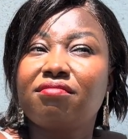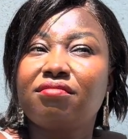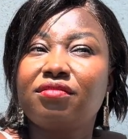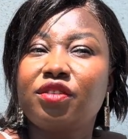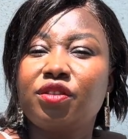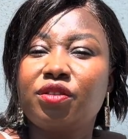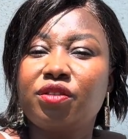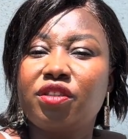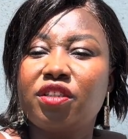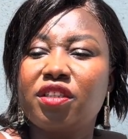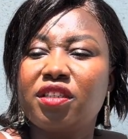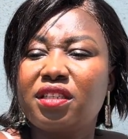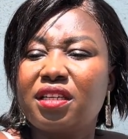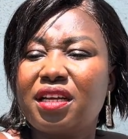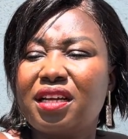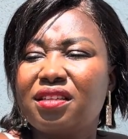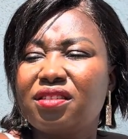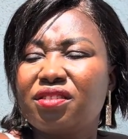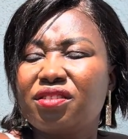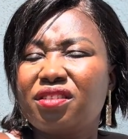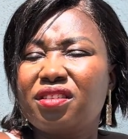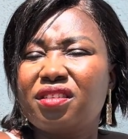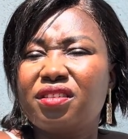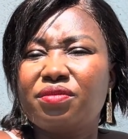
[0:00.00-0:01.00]
you just
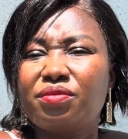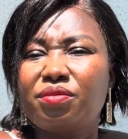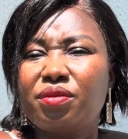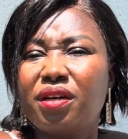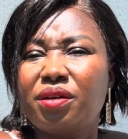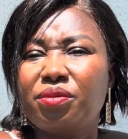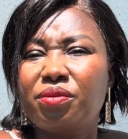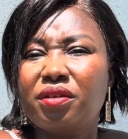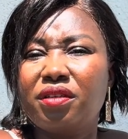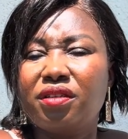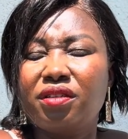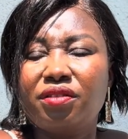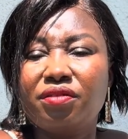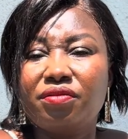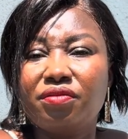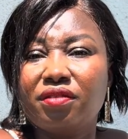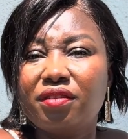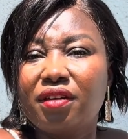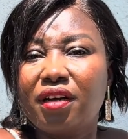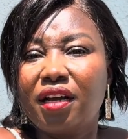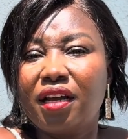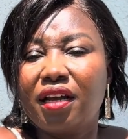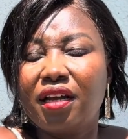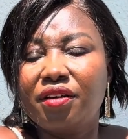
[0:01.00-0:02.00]
ask yourself, why were you
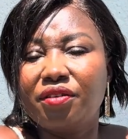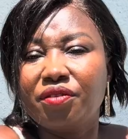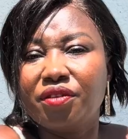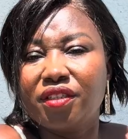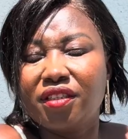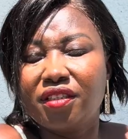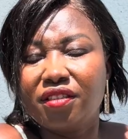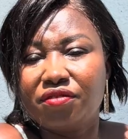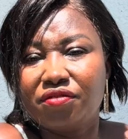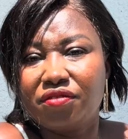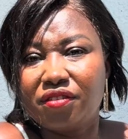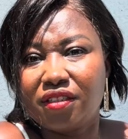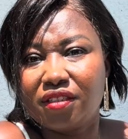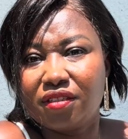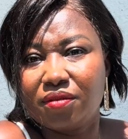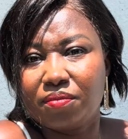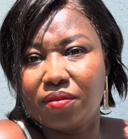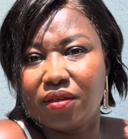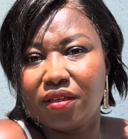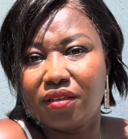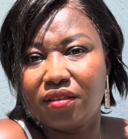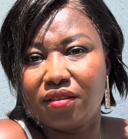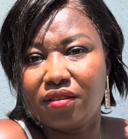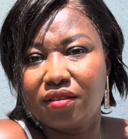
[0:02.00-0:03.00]
even angry in the first
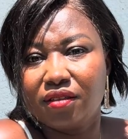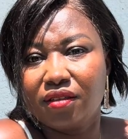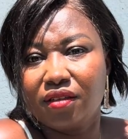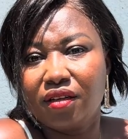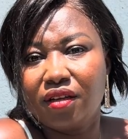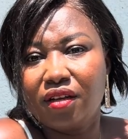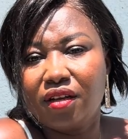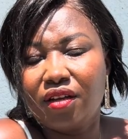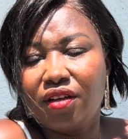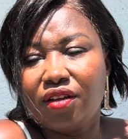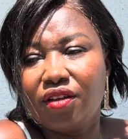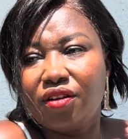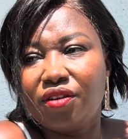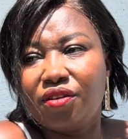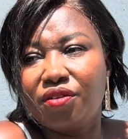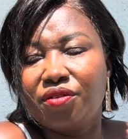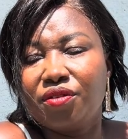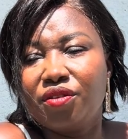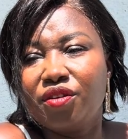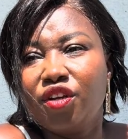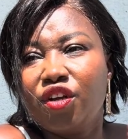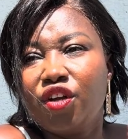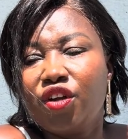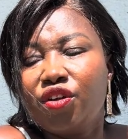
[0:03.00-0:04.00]
place, you
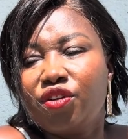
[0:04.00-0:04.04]
know?